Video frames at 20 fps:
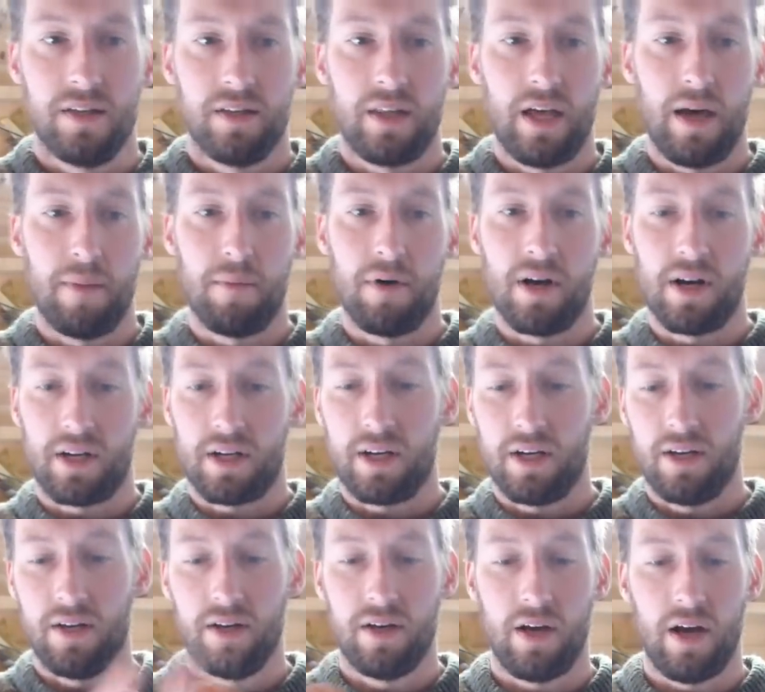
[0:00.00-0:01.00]
that mark
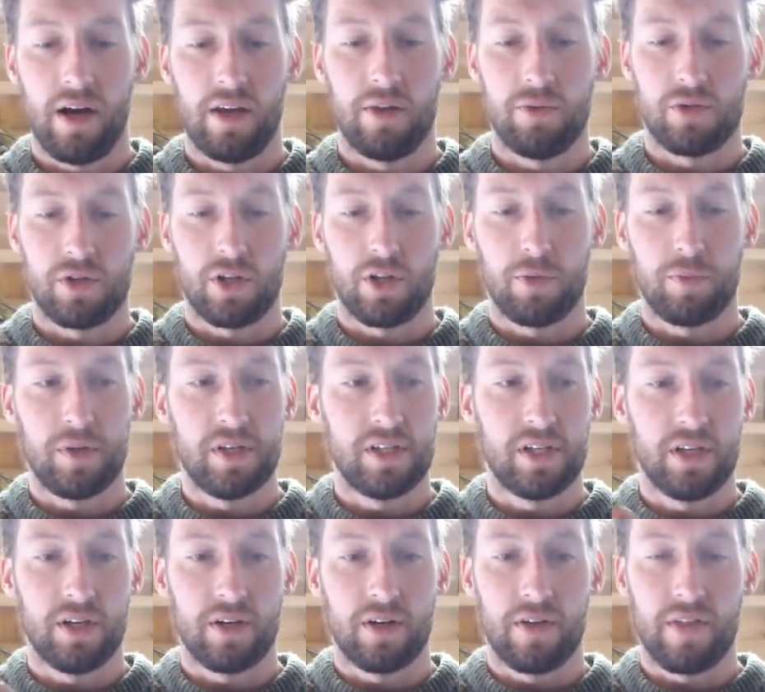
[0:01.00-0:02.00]
and there was another
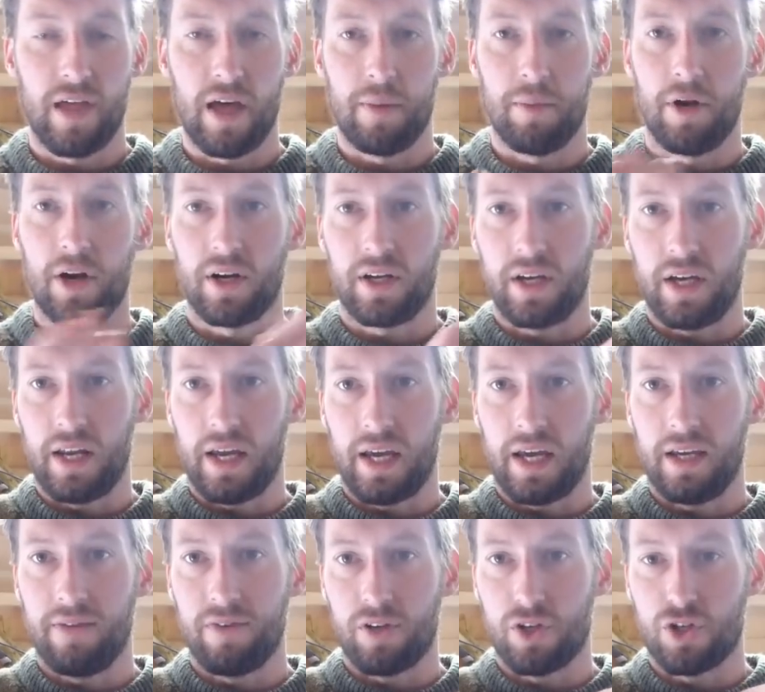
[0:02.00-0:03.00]
piece here and that mark and I
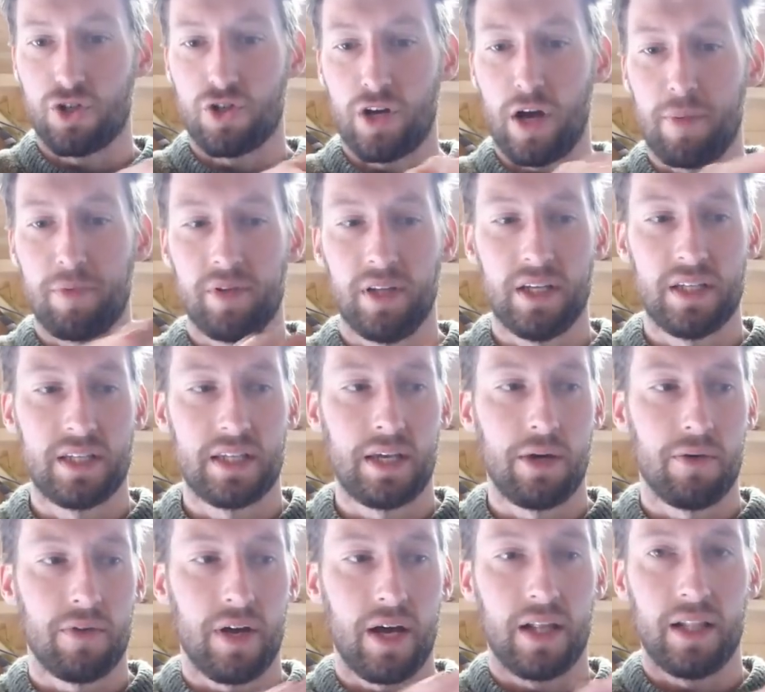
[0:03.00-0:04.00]
kind of extrapolated
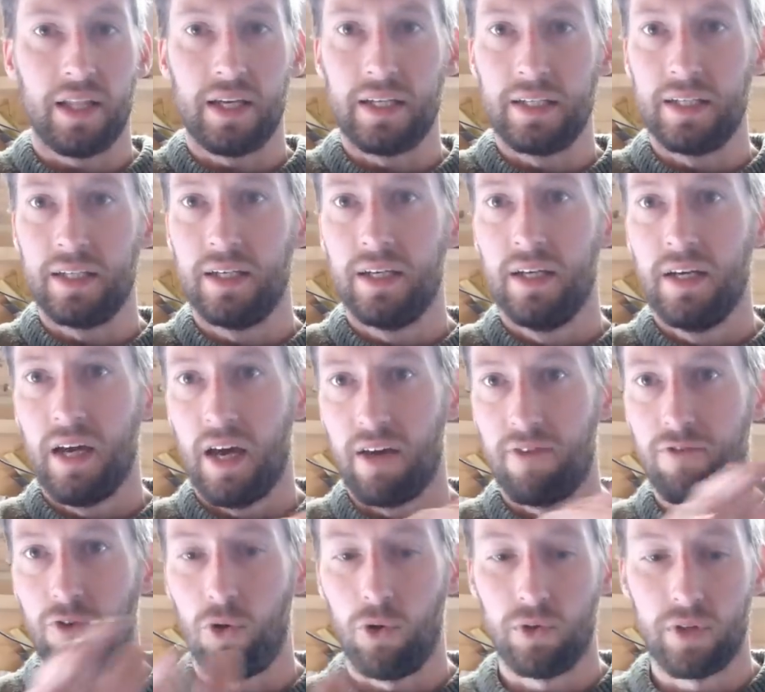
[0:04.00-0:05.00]
out that line
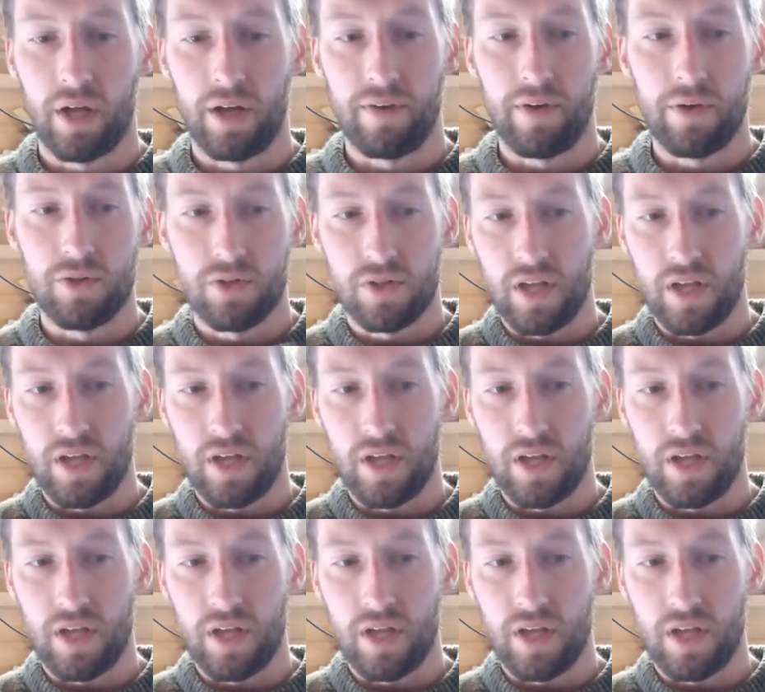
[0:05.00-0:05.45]
and followed that round.